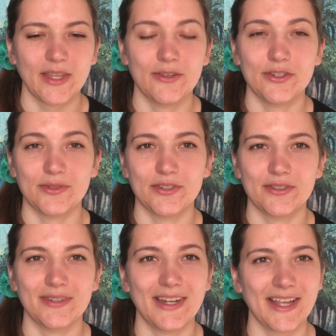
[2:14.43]
was
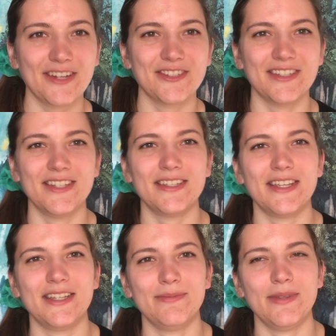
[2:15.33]
just reading, actually,
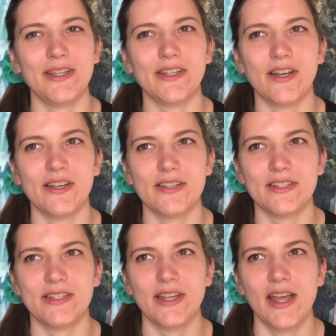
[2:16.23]
they can be
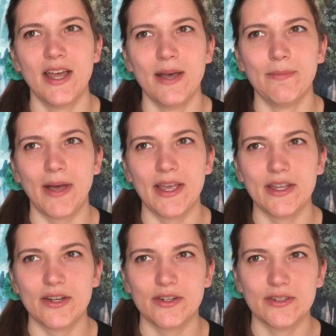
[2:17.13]
caused
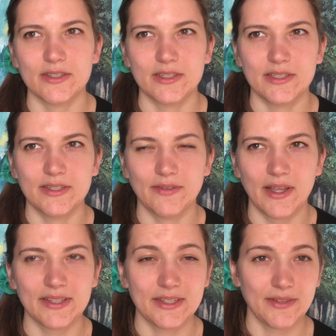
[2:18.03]
by
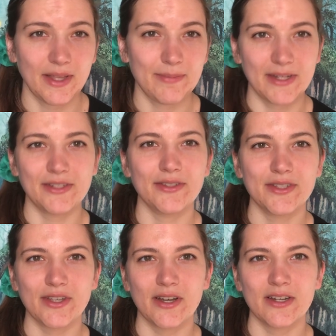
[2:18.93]
developmental
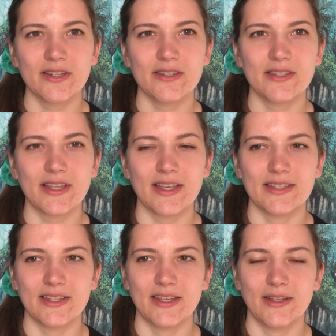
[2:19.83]
scars
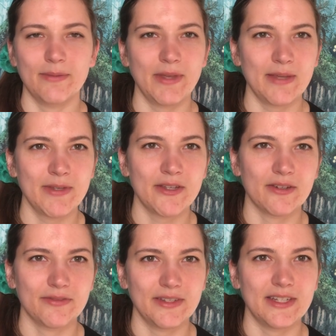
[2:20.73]
as a baby
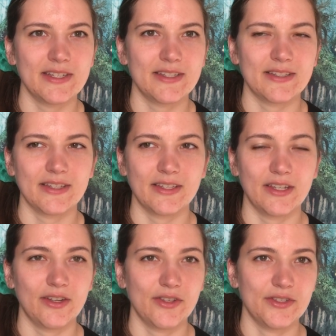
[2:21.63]
or a fetus
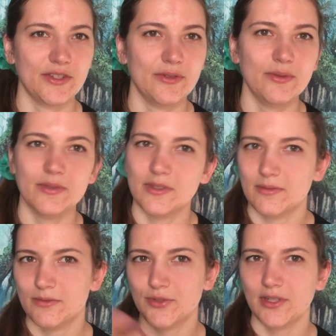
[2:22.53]
can also
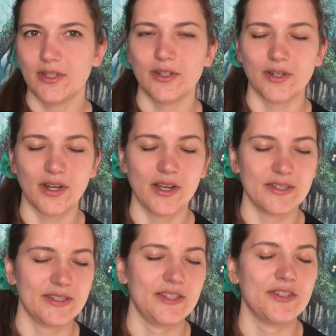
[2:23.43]
trigger or
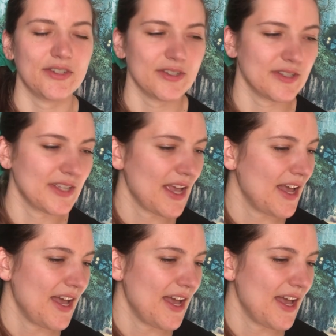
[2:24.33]
cause seizures.